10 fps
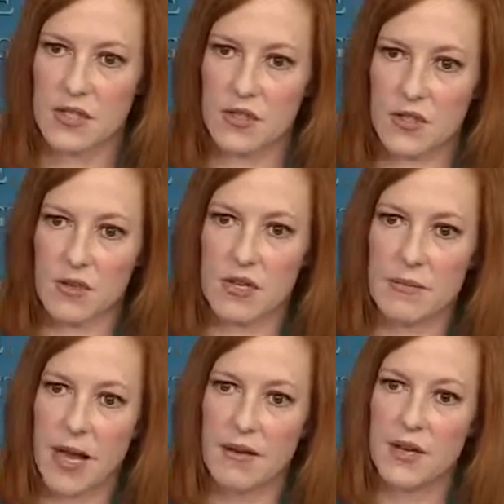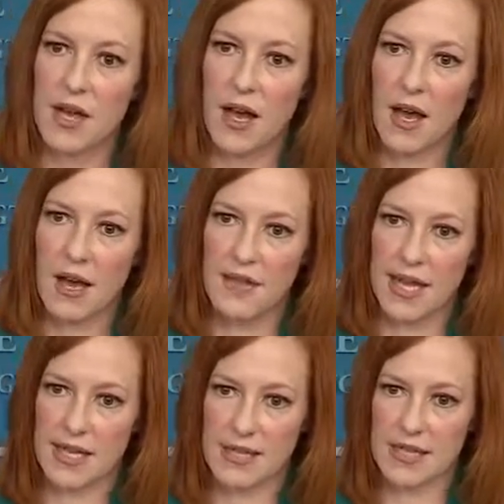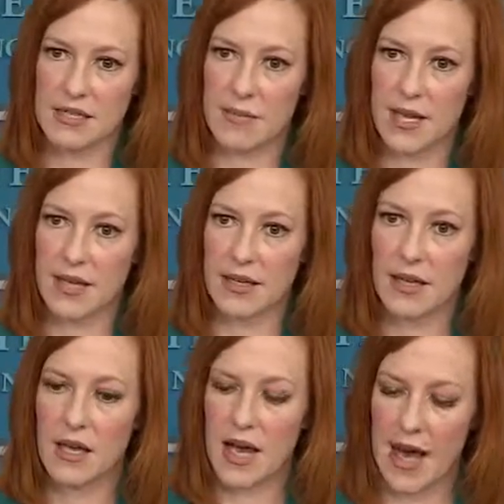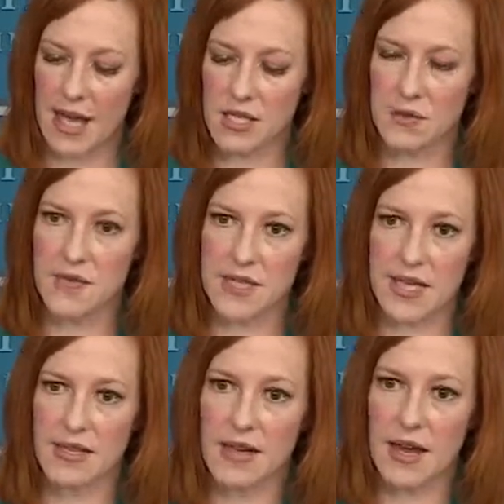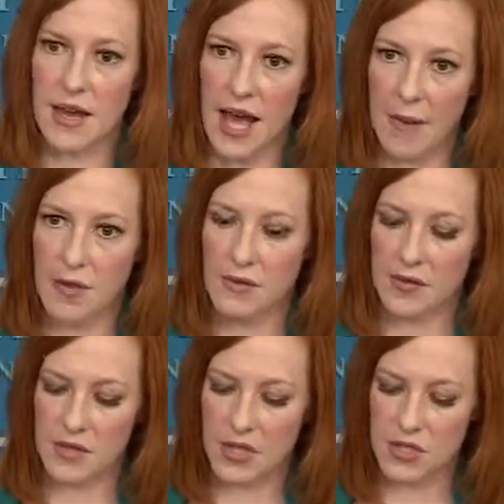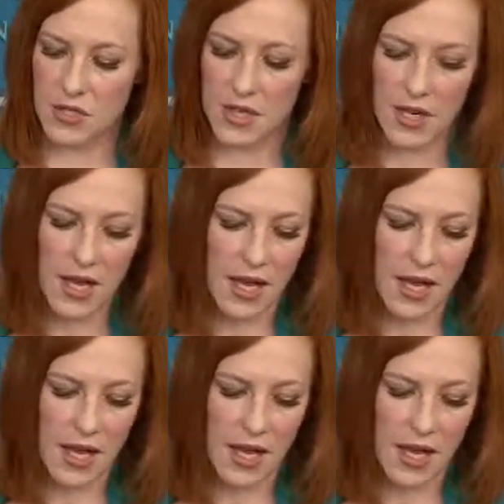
concern about the anti-Semitic acts we've seen happen around the country.